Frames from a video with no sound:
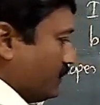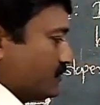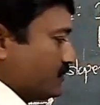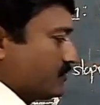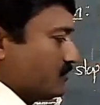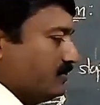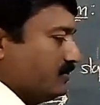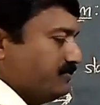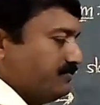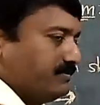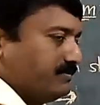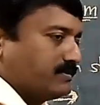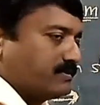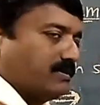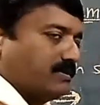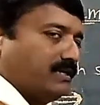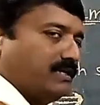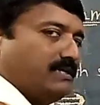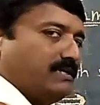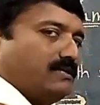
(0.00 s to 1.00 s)
So if you
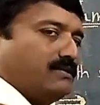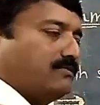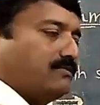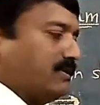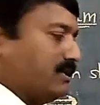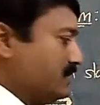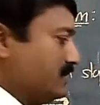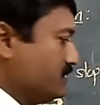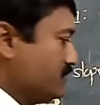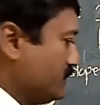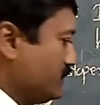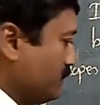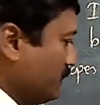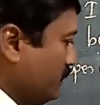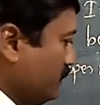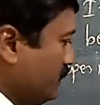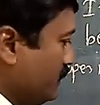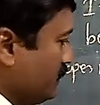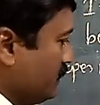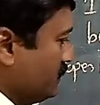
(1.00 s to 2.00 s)
draw any two lines,
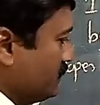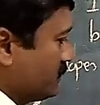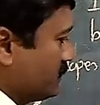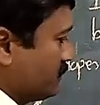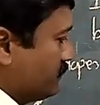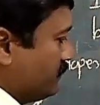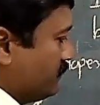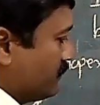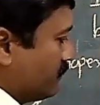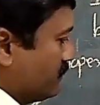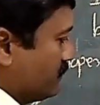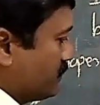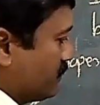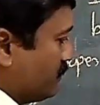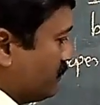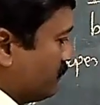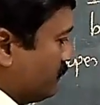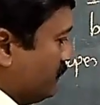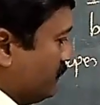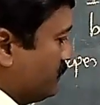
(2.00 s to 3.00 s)
then there is formation
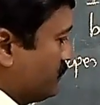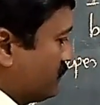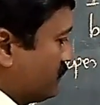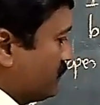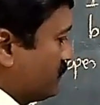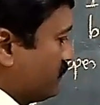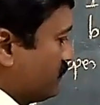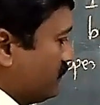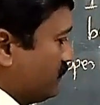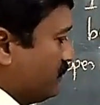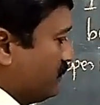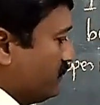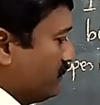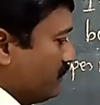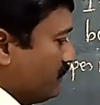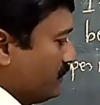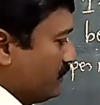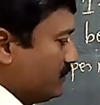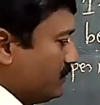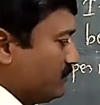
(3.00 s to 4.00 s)
of these
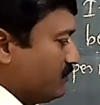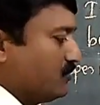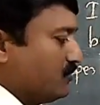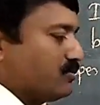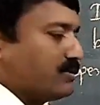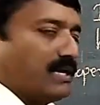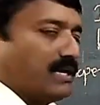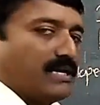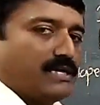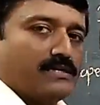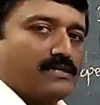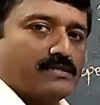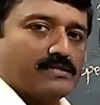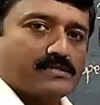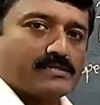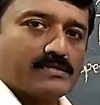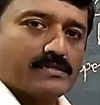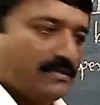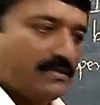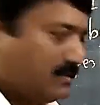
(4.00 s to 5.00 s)
four
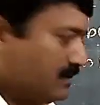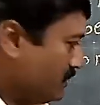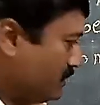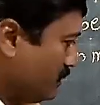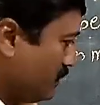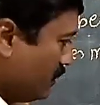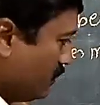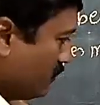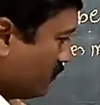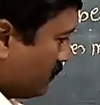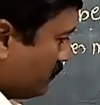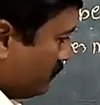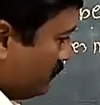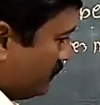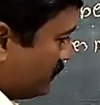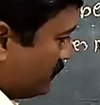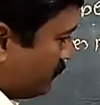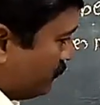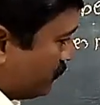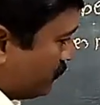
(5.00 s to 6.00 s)
angles. Out of
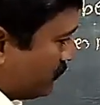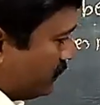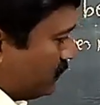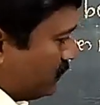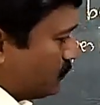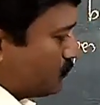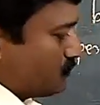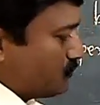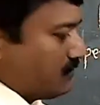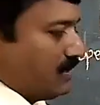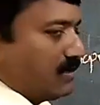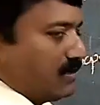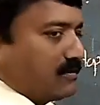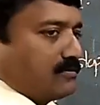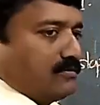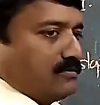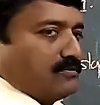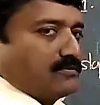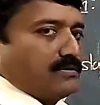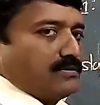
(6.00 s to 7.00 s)
these four, these two are
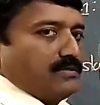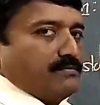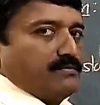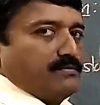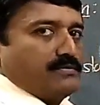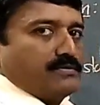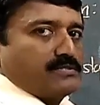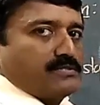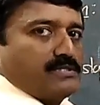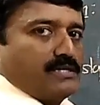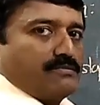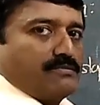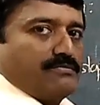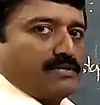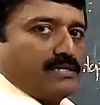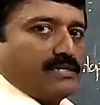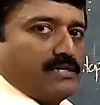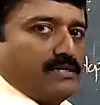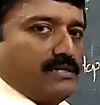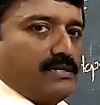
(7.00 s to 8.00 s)
congruent because they are
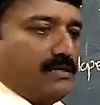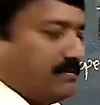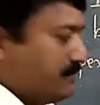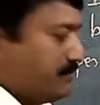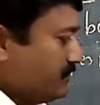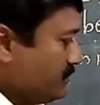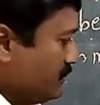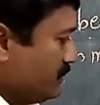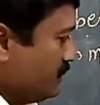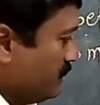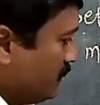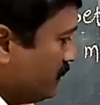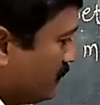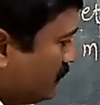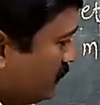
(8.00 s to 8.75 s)
vertically opposite.